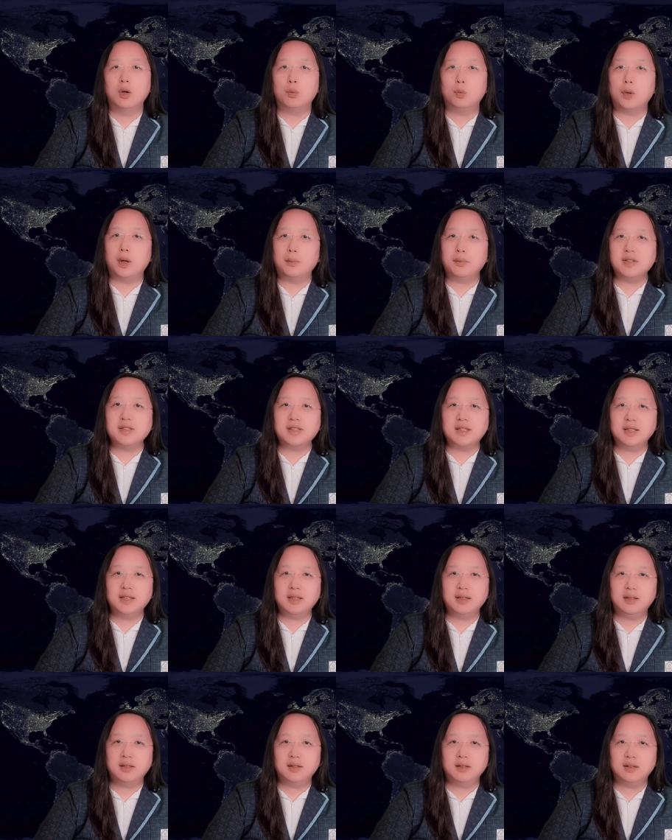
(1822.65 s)
When we
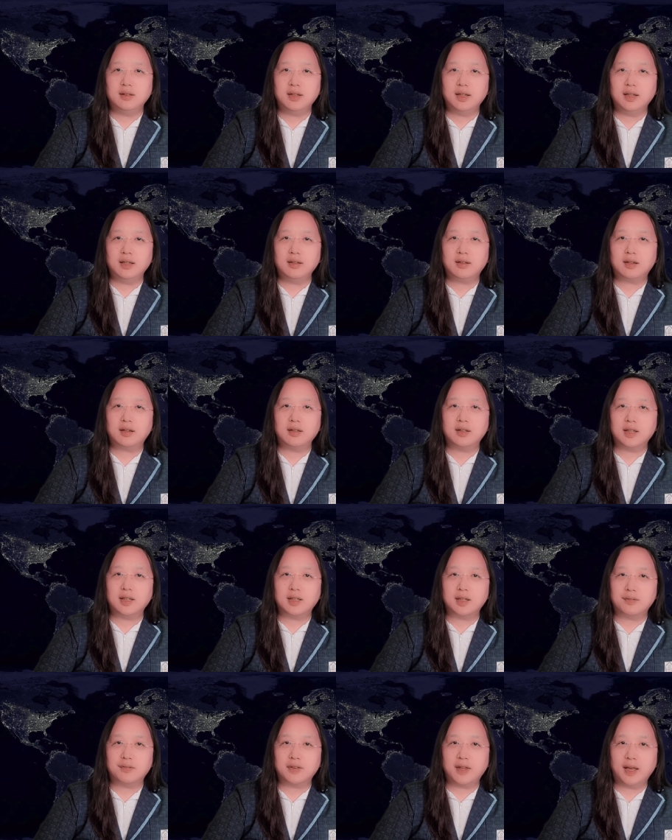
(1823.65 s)
see Internet
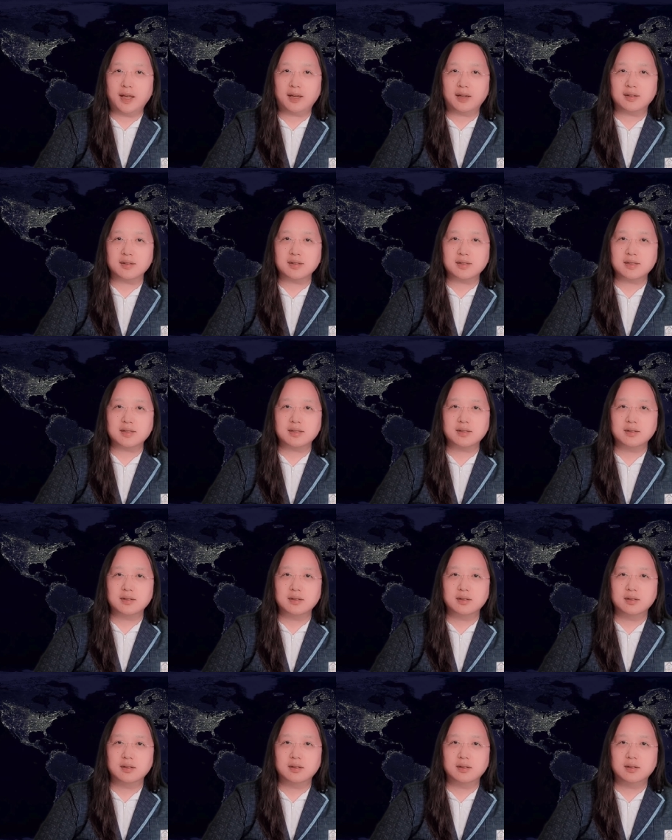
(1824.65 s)
of Things,
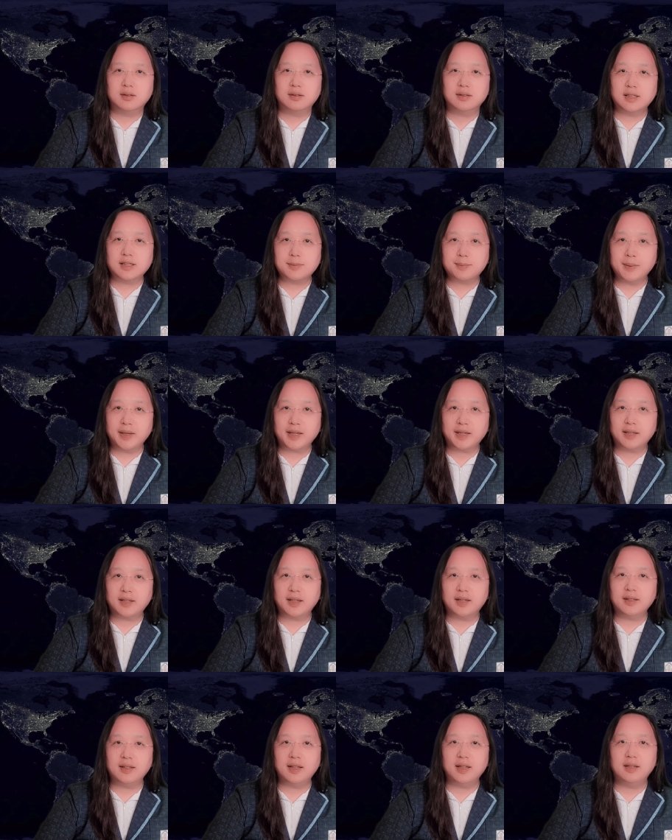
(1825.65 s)
let's make it
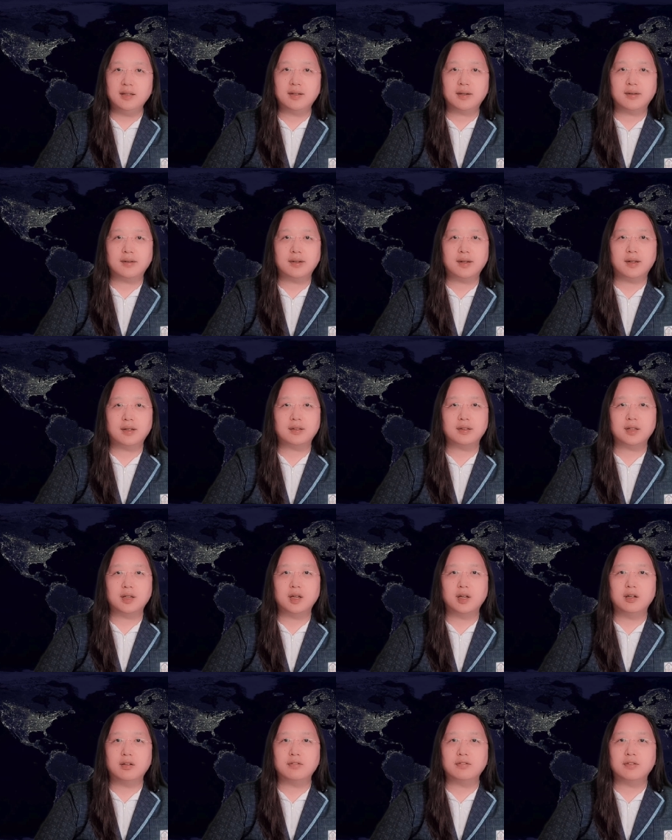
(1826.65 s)
an Internet
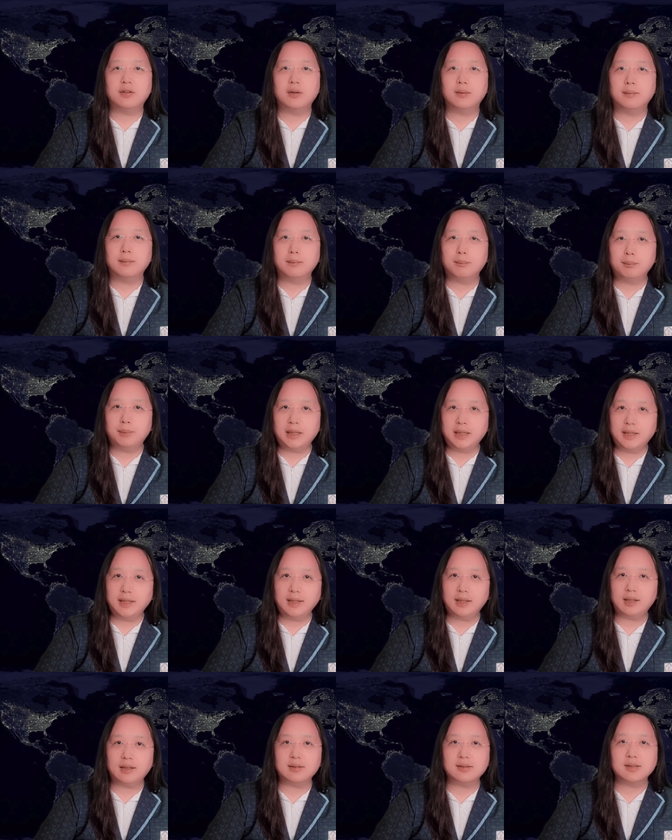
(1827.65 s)
of
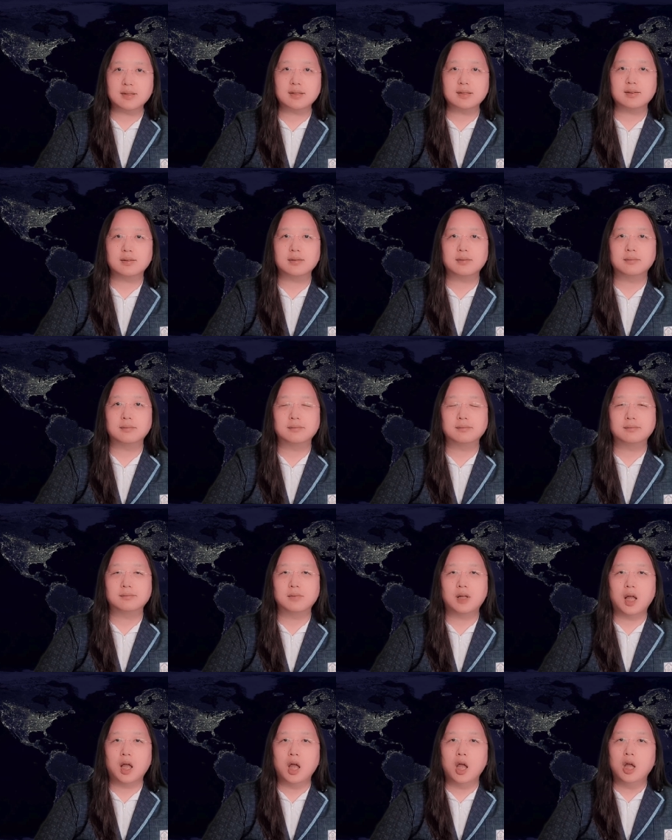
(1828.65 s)
Beings.
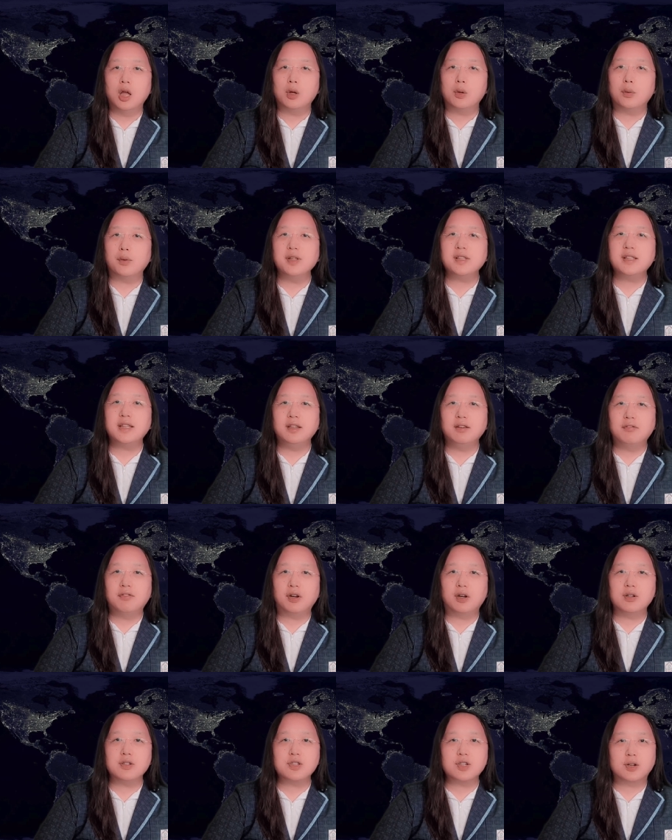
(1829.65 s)
When we see
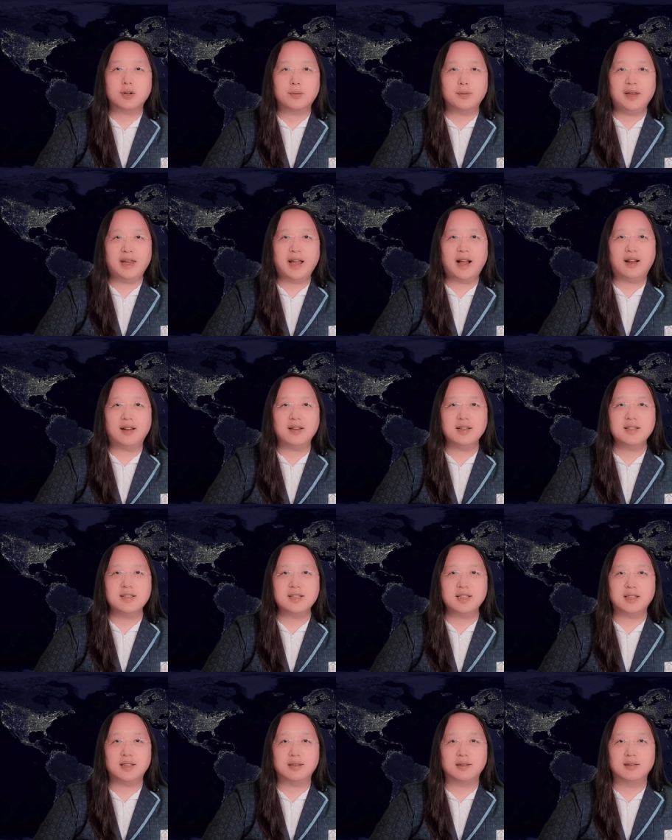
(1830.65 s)
virtual
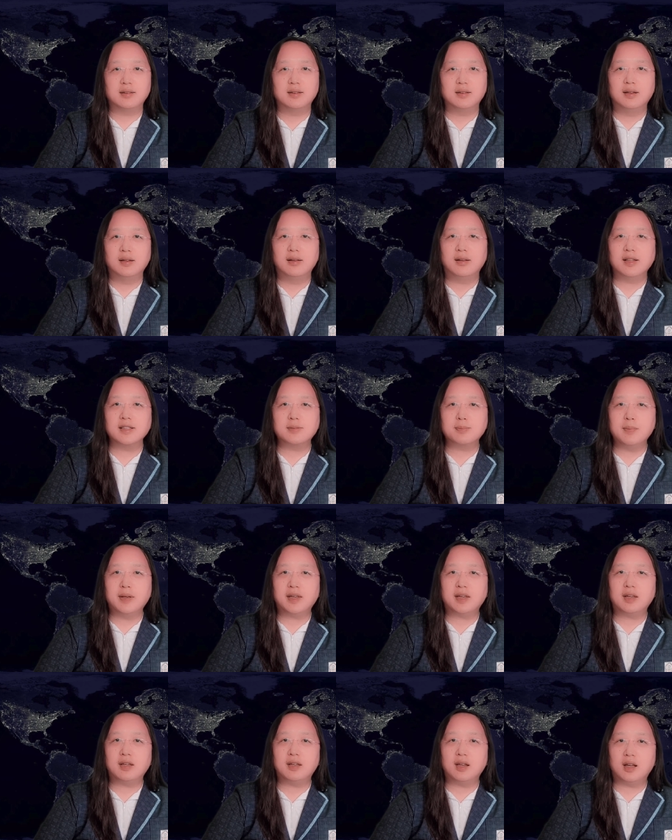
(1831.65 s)
reality, let's
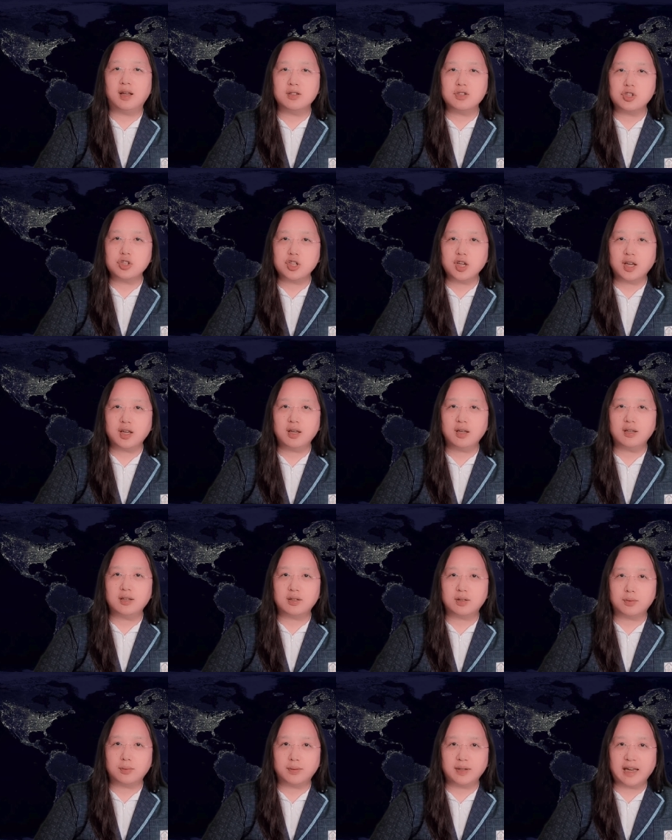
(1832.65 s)
make it a
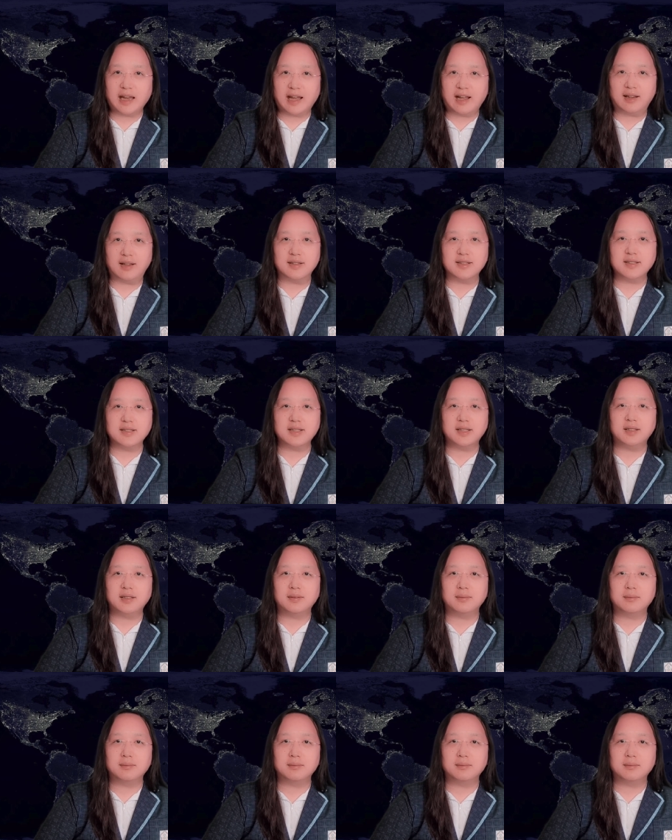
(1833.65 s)
shared reality.